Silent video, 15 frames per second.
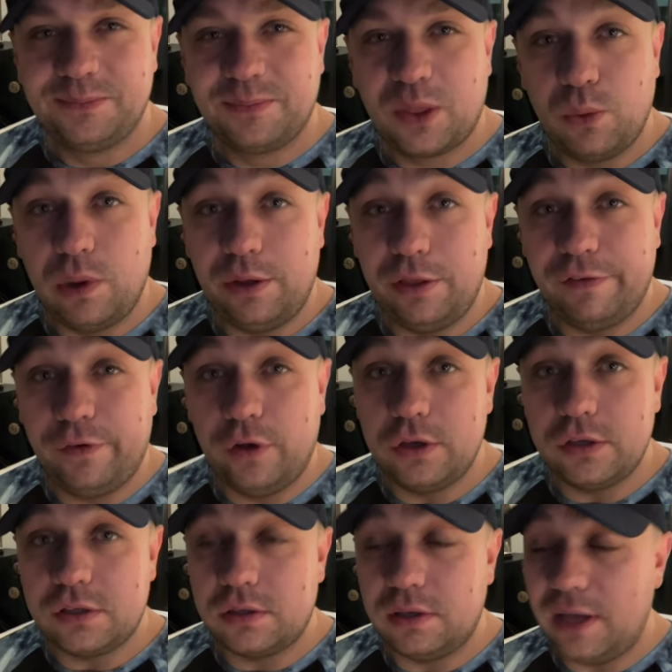Well, the
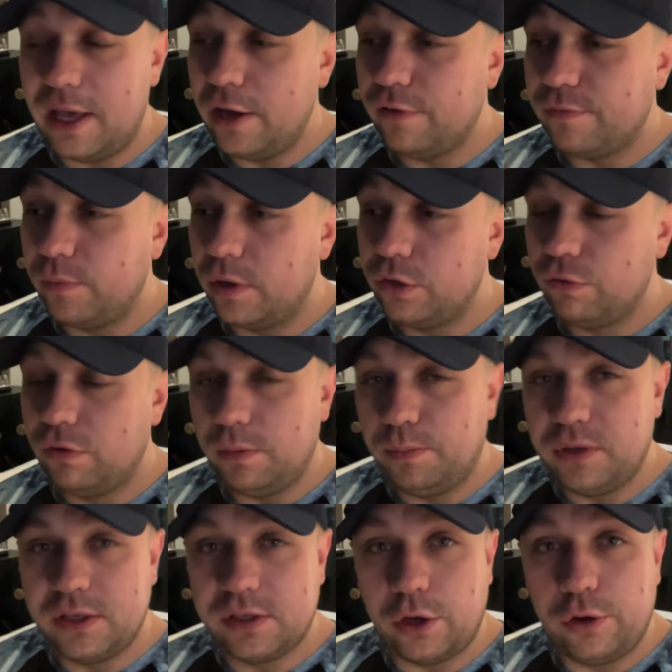first leg of my
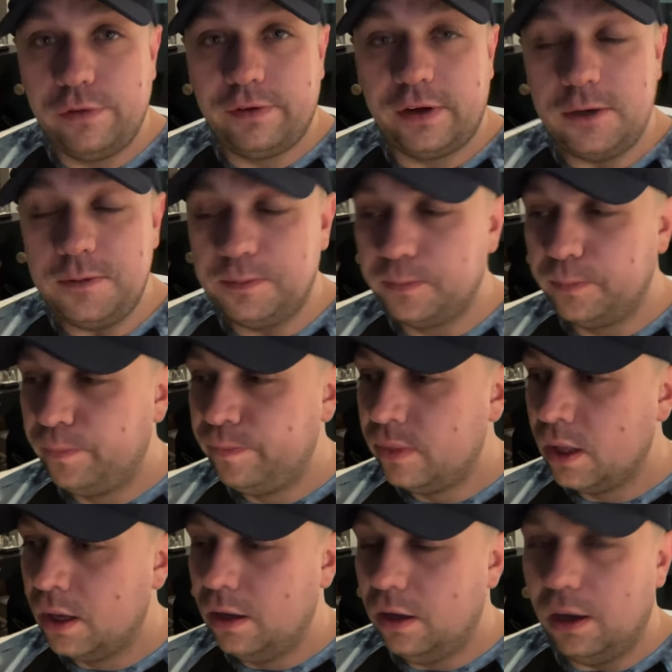trip is over.
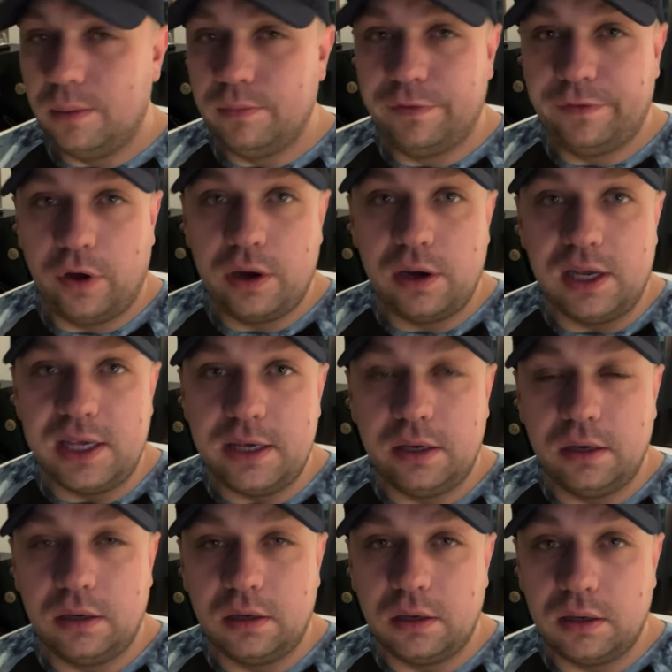I'm finally
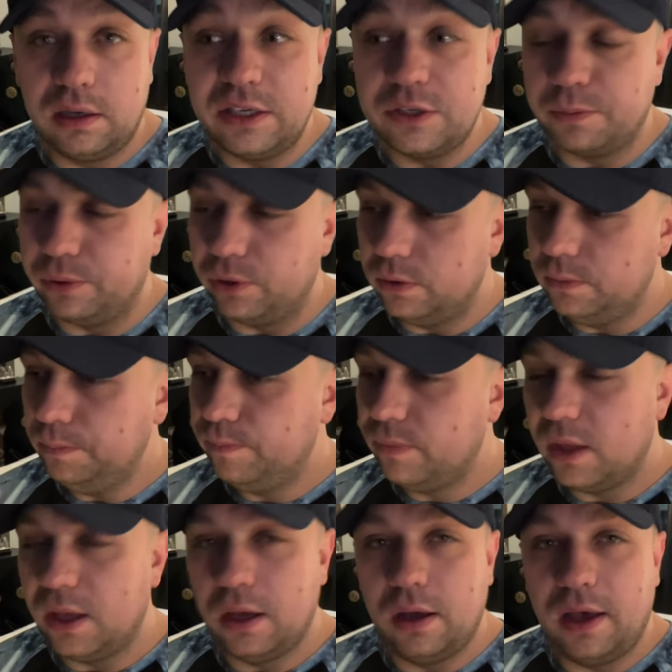in Lisbon
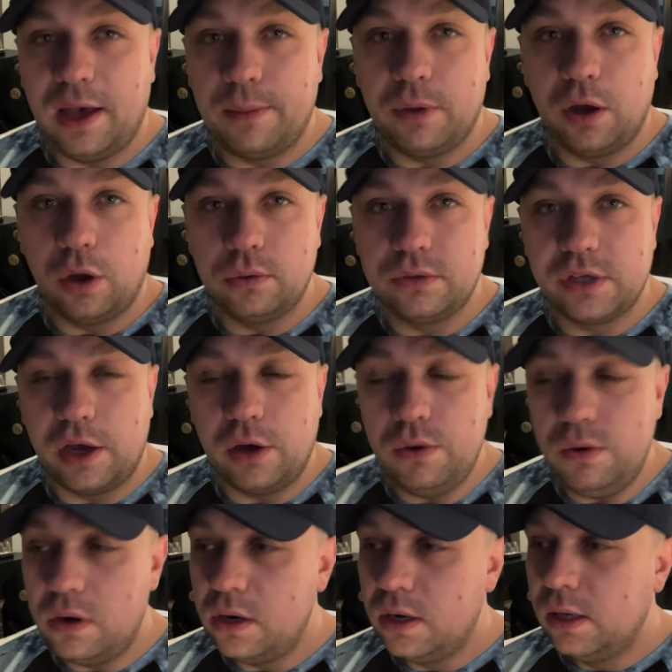at my
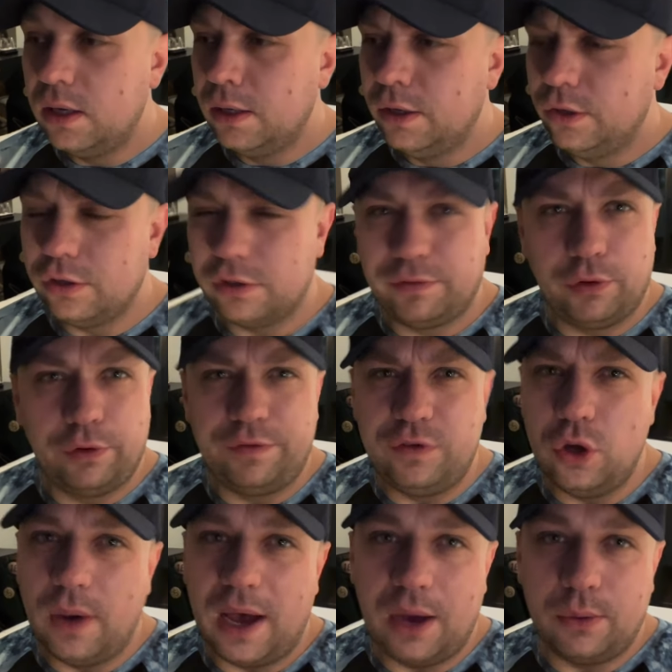hotel just for a
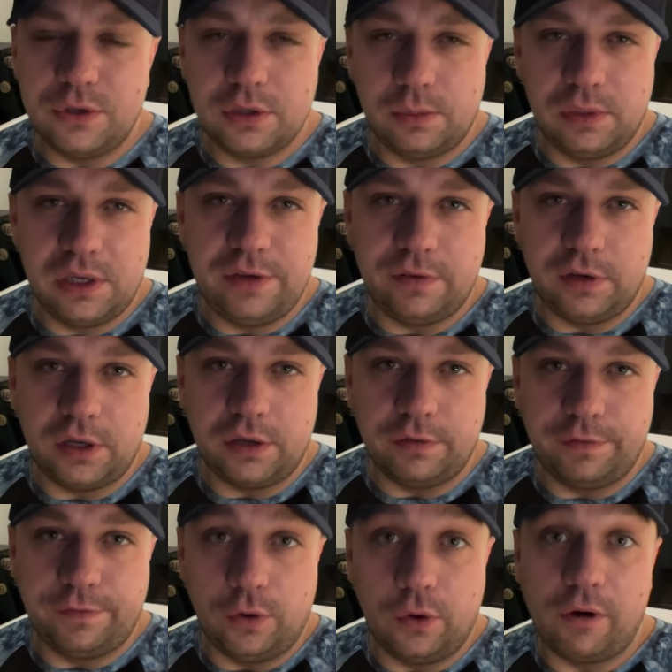few hours. I'm leaving at
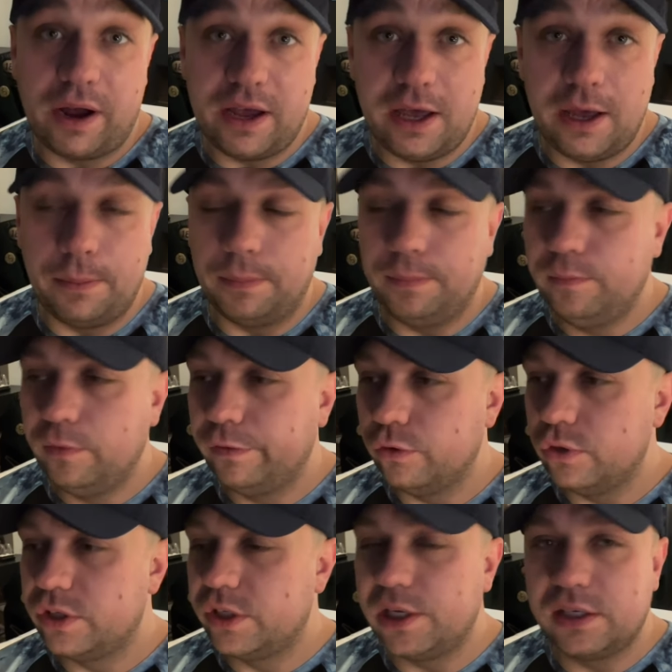4 a.m.
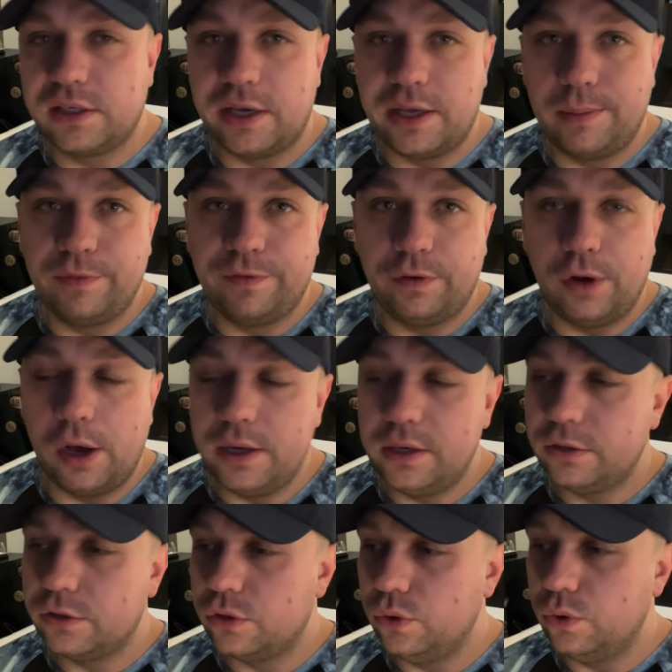for a 6 a.m. flight
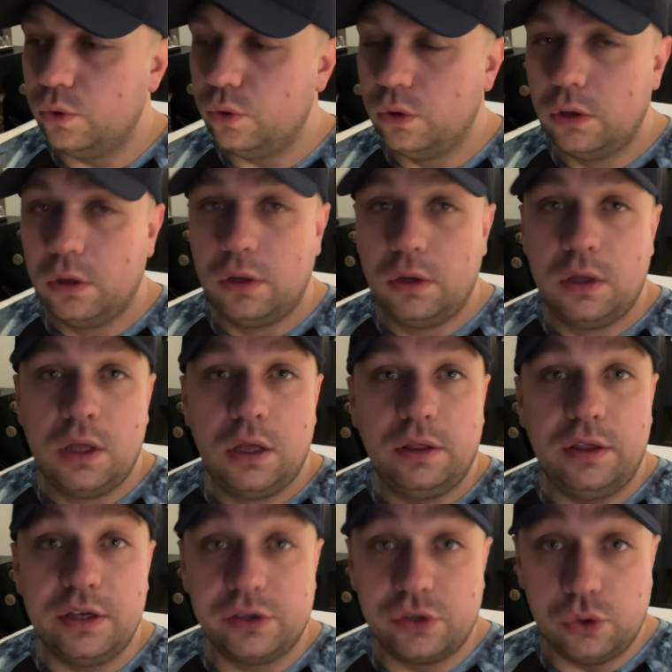to
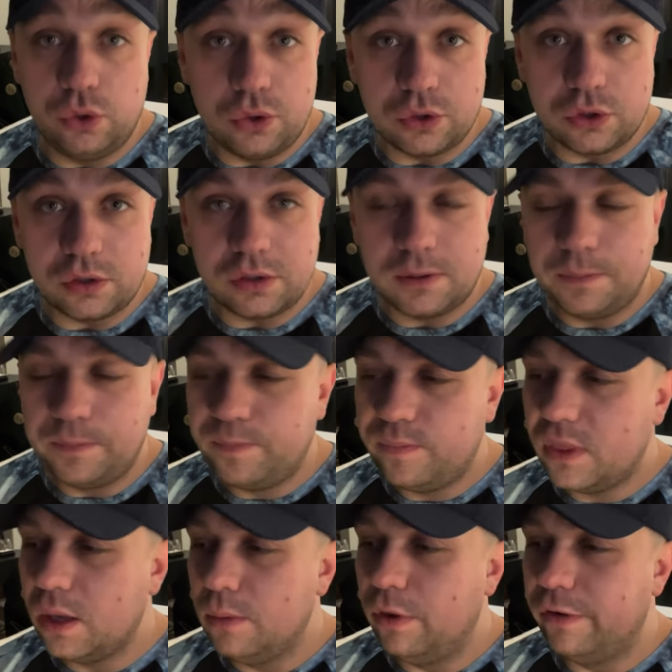the Azores,
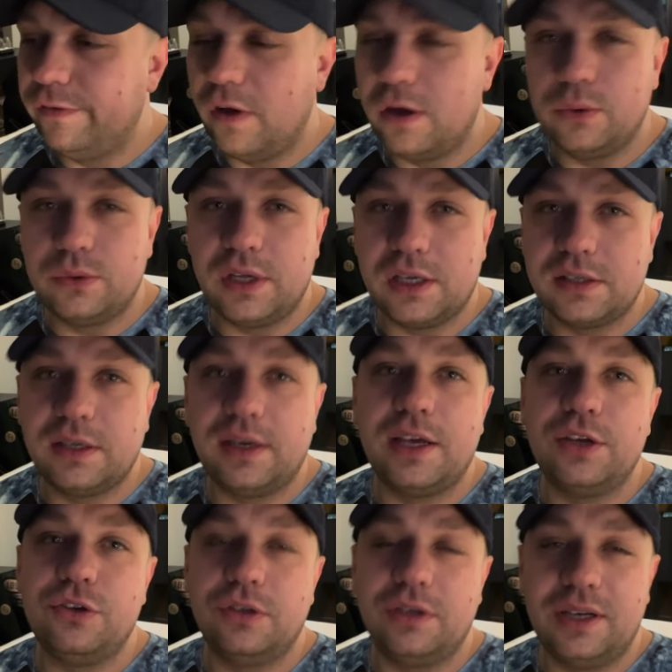my final
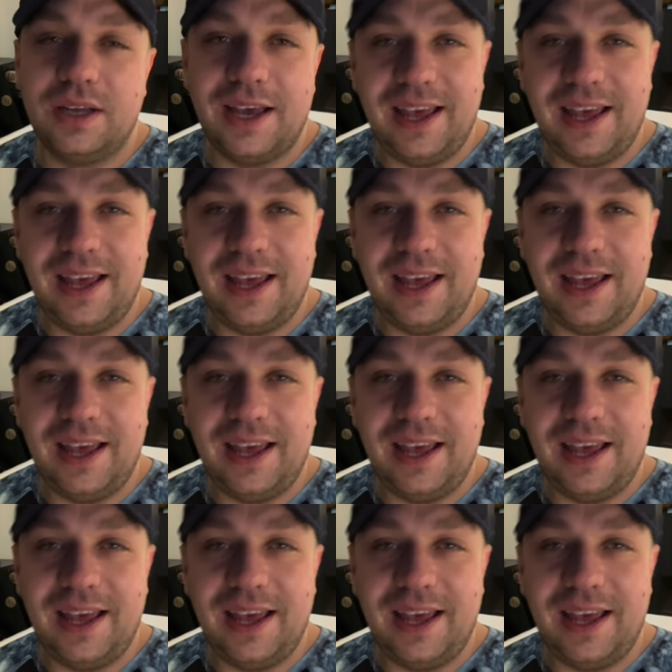destination.